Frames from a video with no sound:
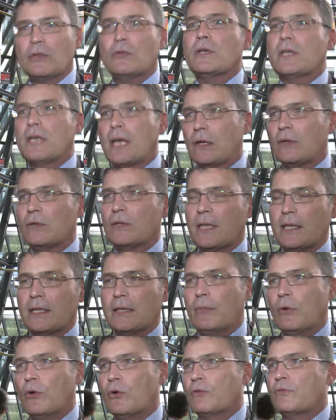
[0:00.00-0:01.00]
cannot
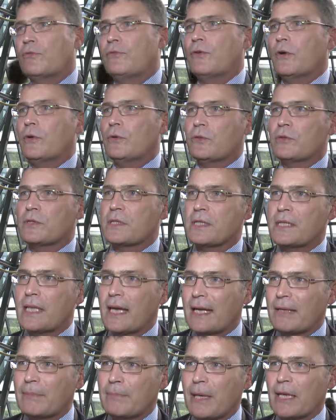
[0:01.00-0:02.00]
anymore focus
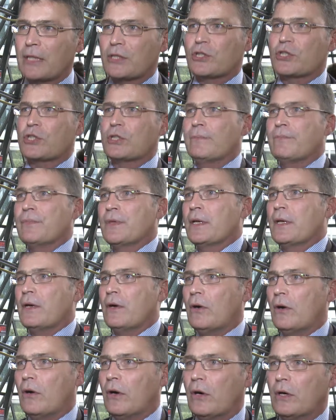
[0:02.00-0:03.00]
that much
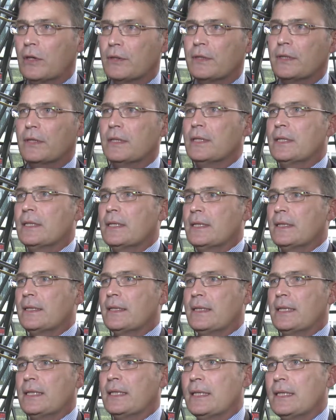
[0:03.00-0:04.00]
on
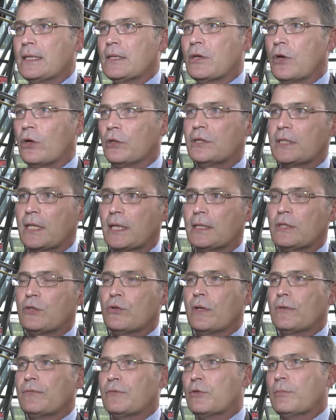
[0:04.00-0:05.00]
the content.
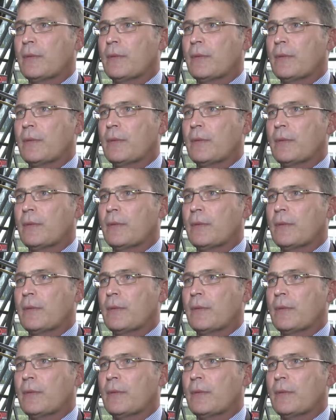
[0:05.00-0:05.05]
You have to